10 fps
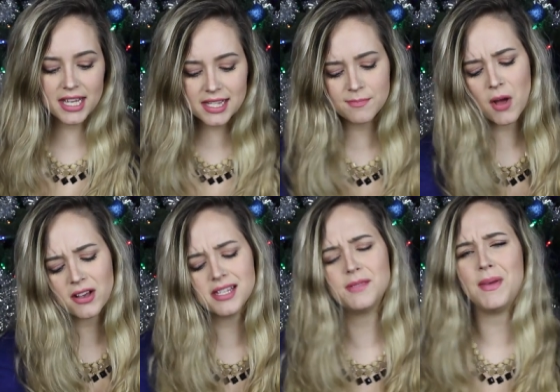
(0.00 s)
This
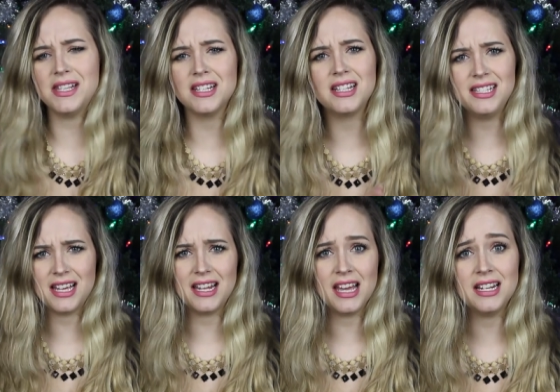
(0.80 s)
box is basically
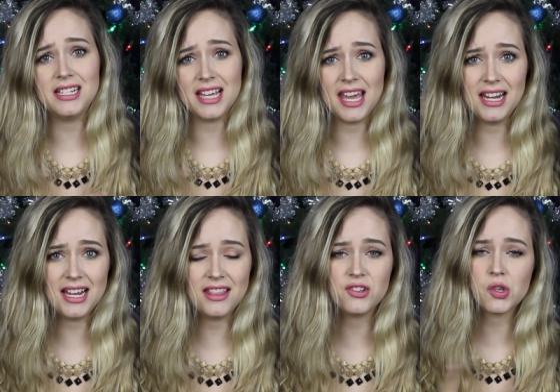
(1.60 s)
dedicated to
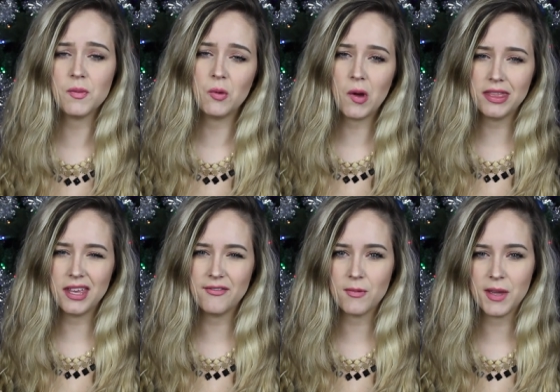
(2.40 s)
Kaden. There's only one
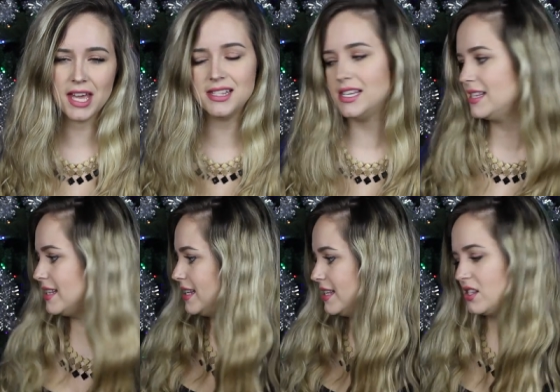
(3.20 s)
thing for Mackenzie
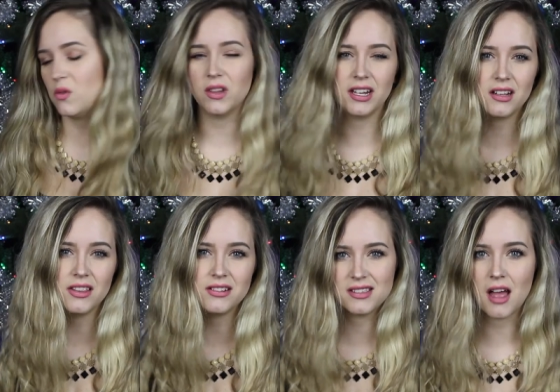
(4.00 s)
since he's so little,
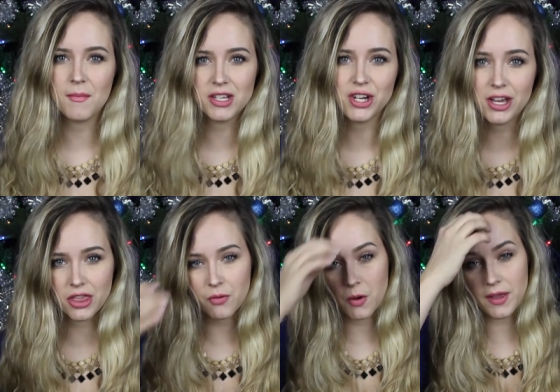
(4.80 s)
there's not much I
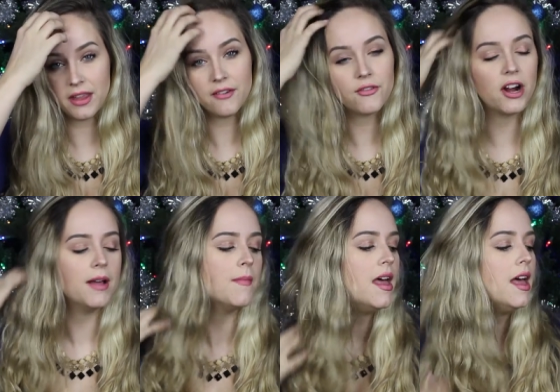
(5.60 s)
could throw in there for
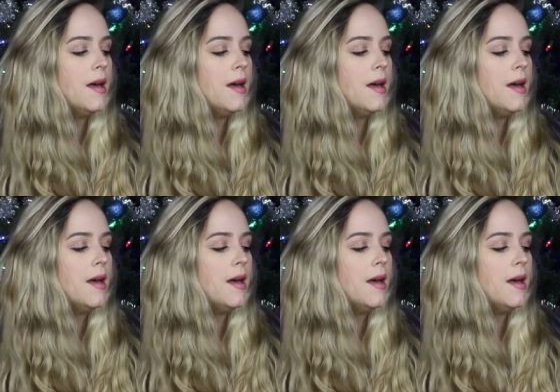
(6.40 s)
him,